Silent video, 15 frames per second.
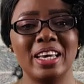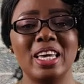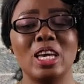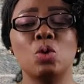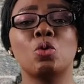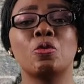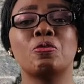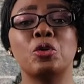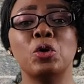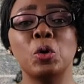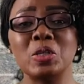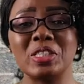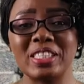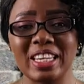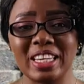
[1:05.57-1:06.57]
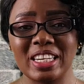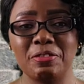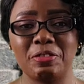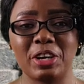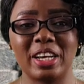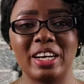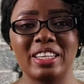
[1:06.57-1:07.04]
it will feel
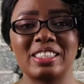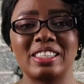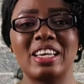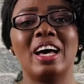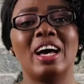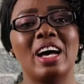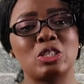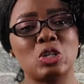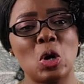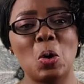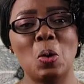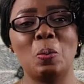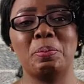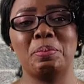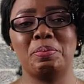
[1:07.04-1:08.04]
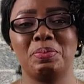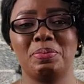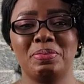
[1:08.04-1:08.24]
significant at home.